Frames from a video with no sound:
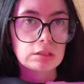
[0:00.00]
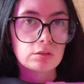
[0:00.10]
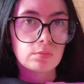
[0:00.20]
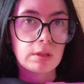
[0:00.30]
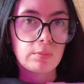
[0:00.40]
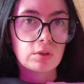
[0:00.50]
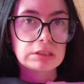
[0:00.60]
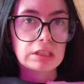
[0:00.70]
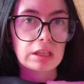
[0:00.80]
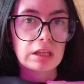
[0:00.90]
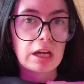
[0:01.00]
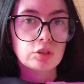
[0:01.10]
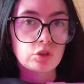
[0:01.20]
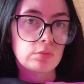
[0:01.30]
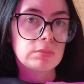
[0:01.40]
or maybe all together, I
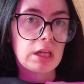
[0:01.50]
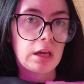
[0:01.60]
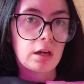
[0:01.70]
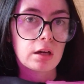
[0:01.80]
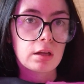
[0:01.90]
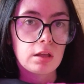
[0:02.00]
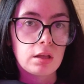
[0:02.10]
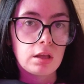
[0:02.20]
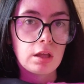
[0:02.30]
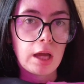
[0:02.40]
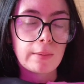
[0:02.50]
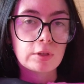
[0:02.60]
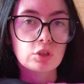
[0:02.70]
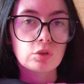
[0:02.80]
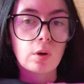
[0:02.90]
don't think I'm
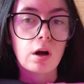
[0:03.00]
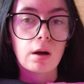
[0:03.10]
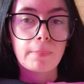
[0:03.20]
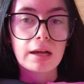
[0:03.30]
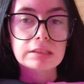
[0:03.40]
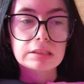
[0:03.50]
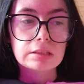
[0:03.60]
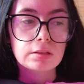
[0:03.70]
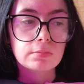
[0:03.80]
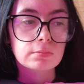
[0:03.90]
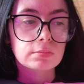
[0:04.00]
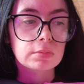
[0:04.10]
going to do hardbacks in them,